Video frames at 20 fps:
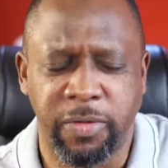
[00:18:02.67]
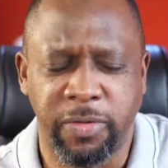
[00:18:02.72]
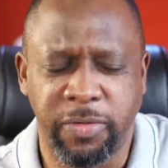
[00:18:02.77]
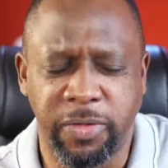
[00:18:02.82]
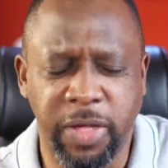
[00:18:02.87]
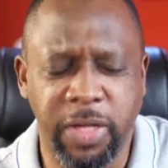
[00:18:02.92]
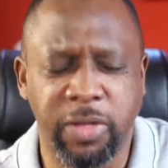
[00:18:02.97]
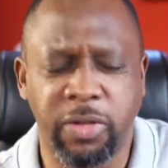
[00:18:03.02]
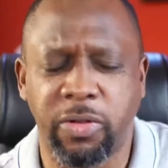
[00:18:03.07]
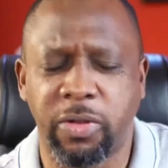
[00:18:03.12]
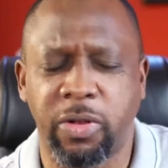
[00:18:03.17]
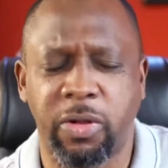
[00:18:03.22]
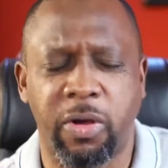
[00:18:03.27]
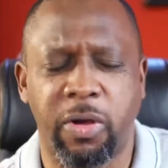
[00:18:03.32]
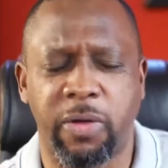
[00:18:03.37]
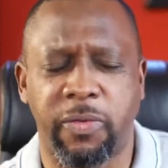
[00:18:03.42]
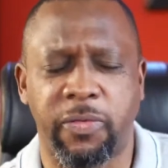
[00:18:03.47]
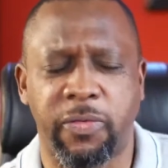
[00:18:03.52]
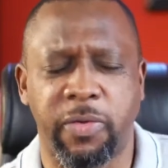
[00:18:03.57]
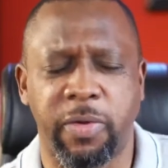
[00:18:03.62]
Thank you,
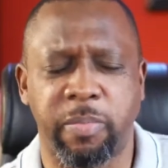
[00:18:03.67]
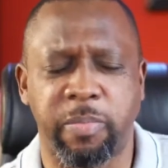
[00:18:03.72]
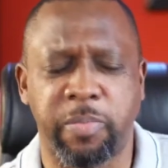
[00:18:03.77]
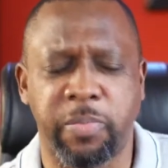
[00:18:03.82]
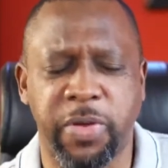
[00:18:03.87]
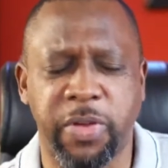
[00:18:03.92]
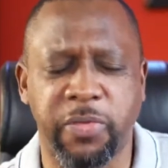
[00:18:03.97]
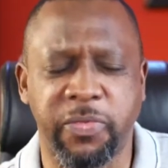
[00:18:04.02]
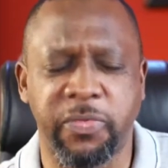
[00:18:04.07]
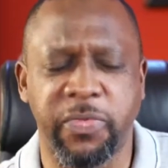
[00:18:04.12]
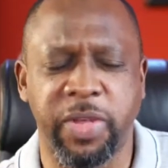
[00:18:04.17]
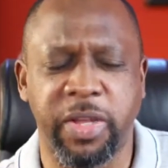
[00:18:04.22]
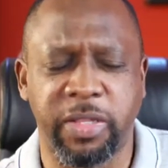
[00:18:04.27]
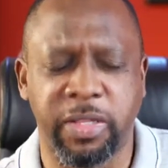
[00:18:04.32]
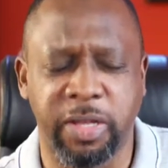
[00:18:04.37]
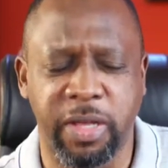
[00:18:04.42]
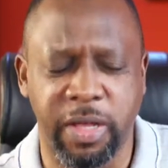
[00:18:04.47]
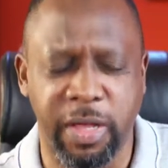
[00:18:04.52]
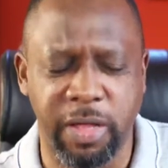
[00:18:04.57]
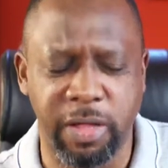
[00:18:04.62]
Lord, for
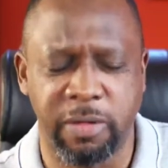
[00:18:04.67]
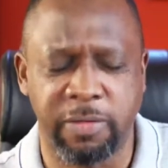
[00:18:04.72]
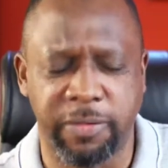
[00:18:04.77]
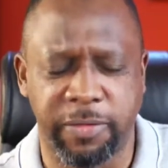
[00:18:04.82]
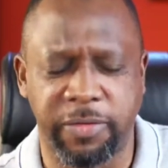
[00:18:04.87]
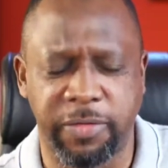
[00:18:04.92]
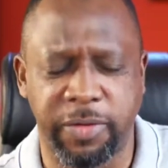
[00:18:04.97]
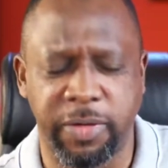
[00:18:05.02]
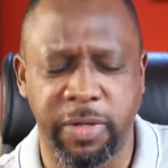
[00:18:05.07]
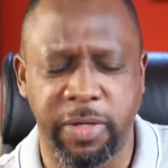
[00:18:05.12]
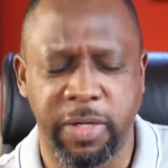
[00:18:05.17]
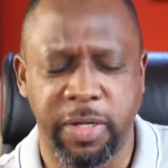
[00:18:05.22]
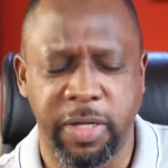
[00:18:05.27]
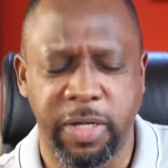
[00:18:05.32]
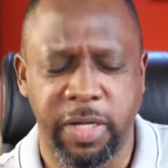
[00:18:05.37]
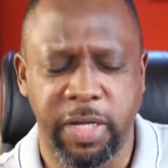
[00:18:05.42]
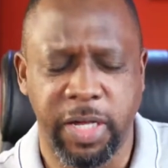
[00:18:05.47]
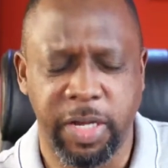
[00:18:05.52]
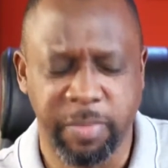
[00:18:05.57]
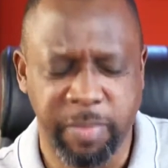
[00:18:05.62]
perfect health
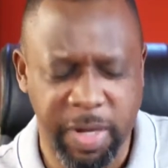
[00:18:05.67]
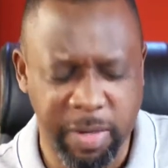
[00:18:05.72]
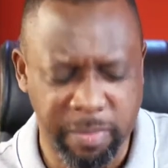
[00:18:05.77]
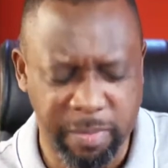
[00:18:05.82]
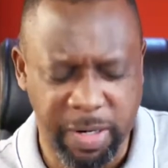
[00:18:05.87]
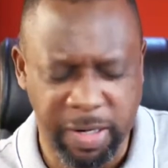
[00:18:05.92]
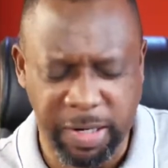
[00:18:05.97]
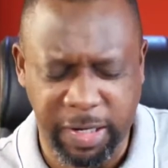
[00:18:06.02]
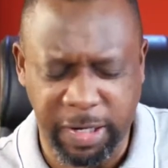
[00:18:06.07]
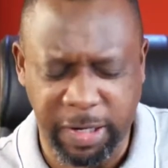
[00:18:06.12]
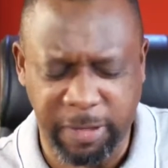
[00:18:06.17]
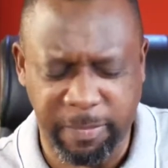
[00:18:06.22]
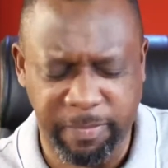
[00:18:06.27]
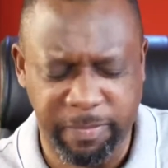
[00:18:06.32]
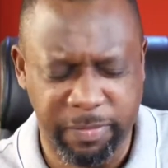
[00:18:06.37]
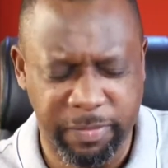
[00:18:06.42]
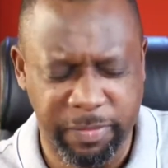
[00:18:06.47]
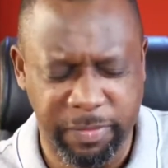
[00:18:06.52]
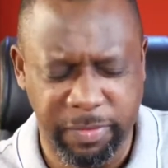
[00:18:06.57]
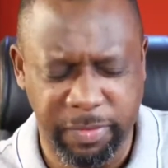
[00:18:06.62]
in my body.
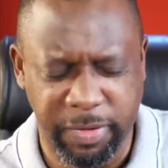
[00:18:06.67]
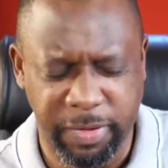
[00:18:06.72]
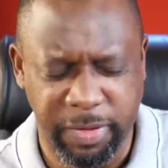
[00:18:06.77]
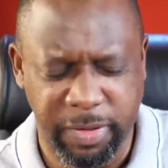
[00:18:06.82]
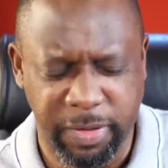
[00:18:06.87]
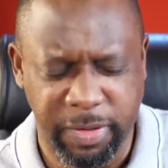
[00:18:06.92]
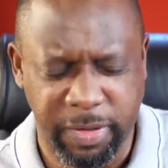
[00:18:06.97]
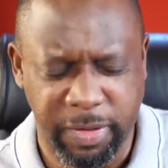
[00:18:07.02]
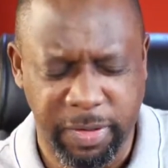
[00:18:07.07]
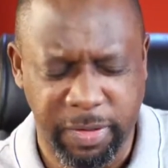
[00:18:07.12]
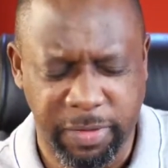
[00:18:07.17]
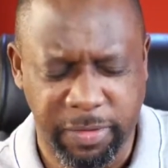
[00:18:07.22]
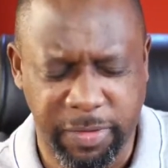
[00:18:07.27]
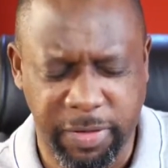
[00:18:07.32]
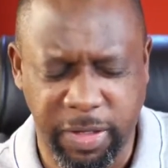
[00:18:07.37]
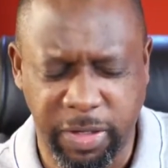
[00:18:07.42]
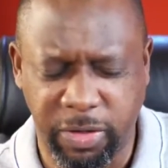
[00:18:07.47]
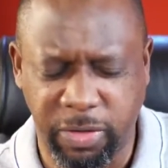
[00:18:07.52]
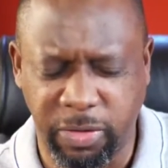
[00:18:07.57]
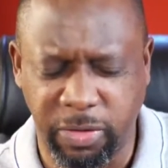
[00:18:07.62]

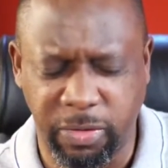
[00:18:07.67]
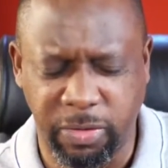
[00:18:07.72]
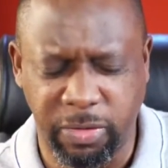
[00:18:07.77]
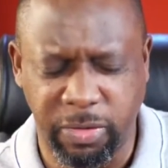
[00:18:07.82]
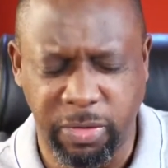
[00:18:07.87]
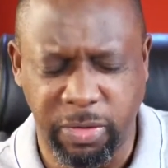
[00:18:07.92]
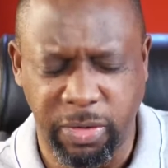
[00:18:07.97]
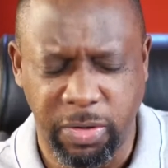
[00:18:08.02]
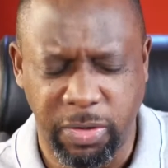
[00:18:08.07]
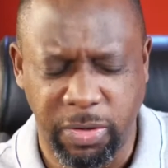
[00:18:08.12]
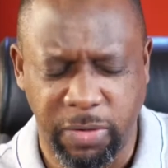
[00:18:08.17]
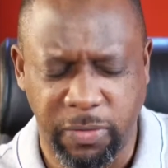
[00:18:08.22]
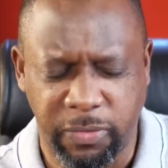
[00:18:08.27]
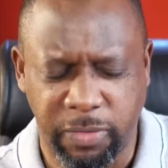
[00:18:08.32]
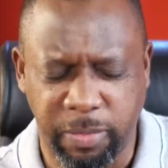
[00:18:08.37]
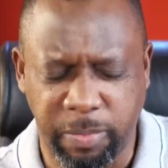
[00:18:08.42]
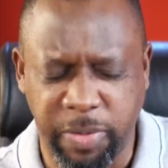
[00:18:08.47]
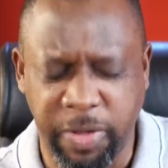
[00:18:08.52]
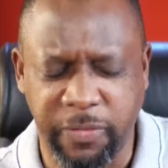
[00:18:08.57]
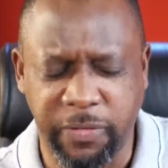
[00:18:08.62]
Thank you
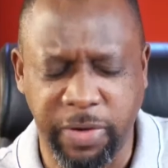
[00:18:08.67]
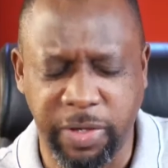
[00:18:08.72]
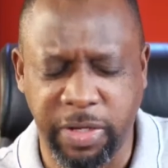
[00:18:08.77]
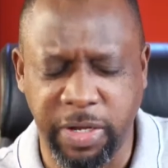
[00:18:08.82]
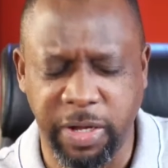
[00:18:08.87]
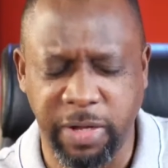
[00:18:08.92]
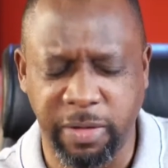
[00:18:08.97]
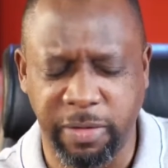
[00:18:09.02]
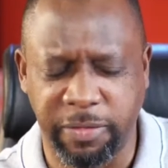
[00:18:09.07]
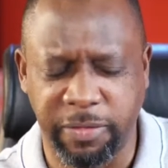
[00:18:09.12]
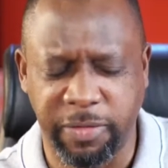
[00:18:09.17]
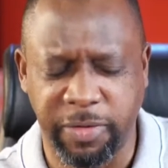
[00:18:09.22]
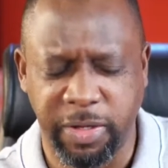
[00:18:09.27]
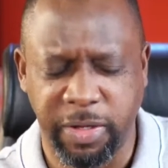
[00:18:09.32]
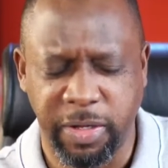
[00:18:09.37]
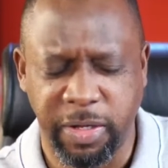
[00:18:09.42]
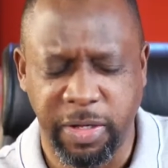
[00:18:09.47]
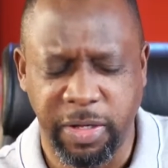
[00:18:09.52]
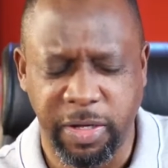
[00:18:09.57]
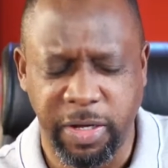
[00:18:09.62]
for perfect health
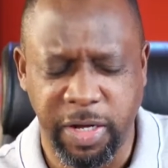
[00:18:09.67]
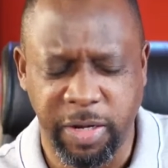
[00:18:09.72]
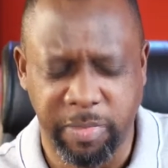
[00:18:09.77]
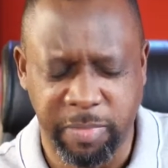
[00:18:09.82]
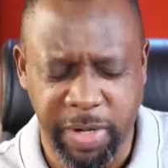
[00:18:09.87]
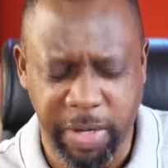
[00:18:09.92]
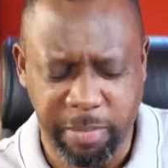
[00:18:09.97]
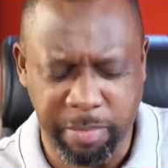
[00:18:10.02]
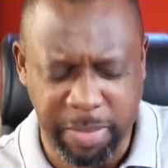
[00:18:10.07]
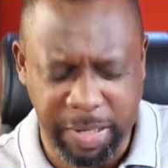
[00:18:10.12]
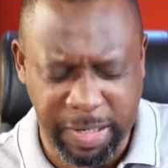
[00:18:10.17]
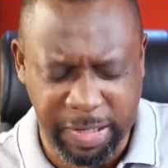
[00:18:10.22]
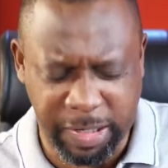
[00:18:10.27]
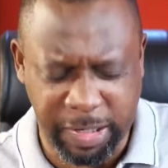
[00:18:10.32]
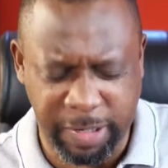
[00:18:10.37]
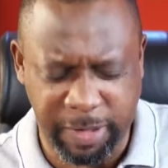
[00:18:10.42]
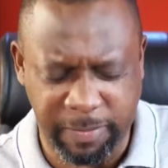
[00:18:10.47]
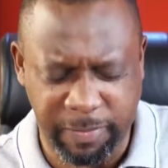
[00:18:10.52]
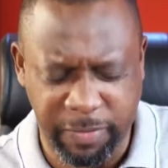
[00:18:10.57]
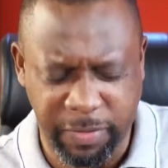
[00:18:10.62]
in my
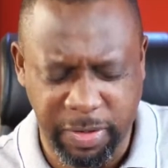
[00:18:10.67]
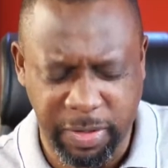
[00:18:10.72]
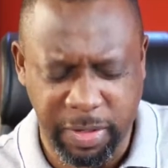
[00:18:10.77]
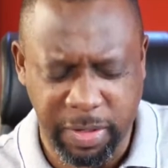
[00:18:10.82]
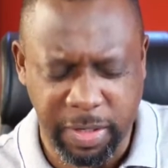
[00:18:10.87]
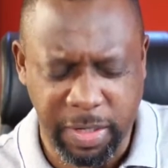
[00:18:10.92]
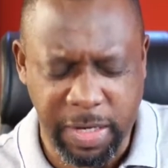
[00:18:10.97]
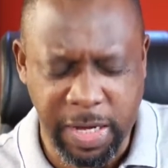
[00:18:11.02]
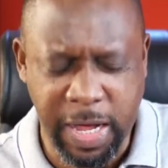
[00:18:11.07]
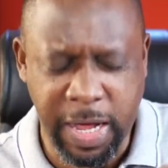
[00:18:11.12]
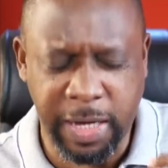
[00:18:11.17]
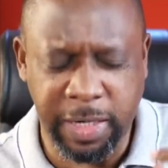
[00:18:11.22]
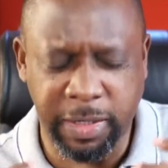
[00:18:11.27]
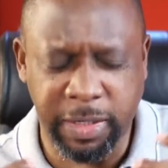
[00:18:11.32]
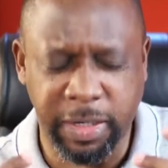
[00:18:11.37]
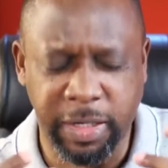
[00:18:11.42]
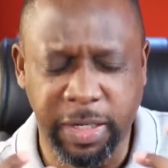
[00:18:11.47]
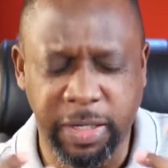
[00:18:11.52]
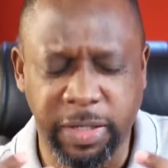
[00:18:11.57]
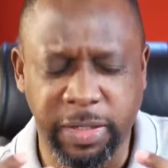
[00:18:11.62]
body
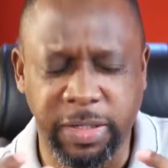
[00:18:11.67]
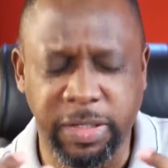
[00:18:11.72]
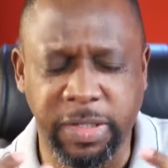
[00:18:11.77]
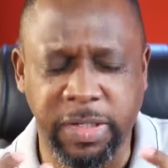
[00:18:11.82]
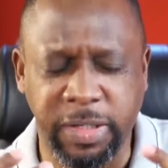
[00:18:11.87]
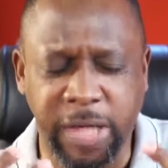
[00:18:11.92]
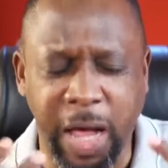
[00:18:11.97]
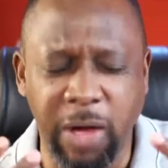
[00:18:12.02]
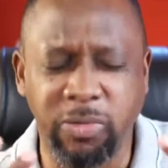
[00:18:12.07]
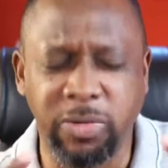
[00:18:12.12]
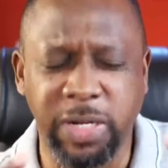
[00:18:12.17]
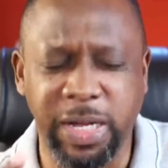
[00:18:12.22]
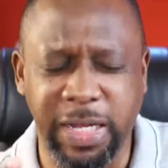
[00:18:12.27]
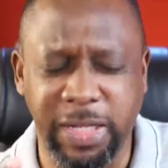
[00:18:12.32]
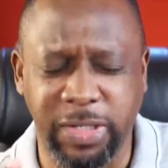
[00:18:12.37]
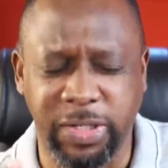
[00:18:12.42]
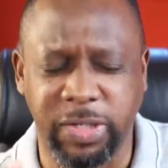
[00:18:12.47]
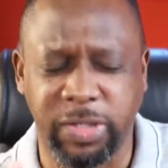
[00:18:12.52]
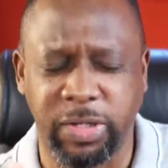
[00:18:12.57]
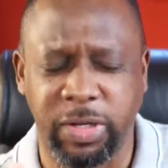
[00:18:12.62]
and
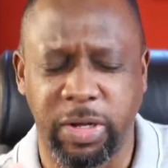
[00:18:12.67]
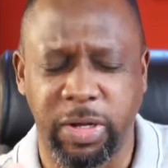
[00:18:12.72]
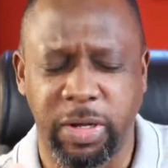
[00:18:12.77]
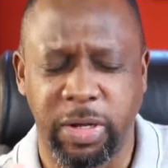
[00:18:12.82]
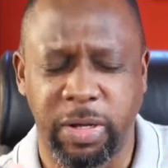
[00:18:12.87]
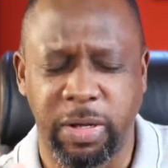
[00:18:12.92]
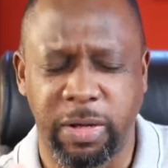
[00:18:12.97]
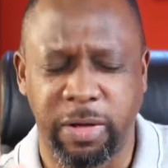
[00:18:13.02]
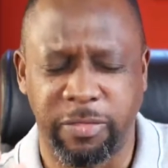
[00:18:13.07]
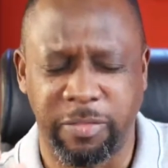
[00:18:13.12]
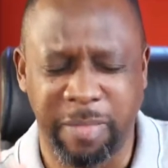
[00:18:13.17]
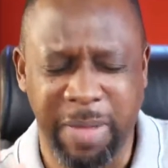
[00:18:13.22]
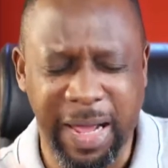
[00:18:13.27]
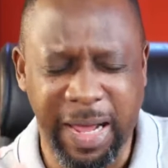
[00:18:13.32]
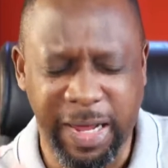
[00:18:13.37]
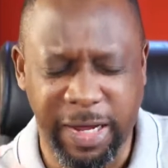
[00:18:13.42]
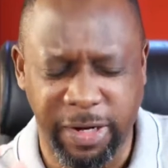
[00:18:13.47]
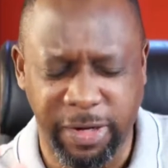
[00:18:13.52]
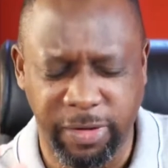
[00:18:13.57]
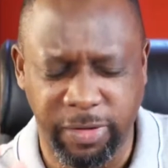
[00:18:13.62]
soundness of
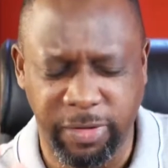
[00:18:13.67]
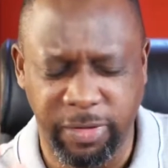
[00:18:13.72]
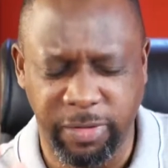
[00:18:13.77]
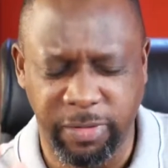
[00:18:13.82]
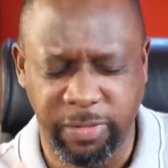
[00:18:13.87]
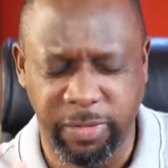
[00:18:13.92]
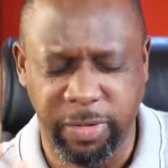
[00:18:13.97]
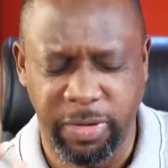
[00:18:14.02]
mind.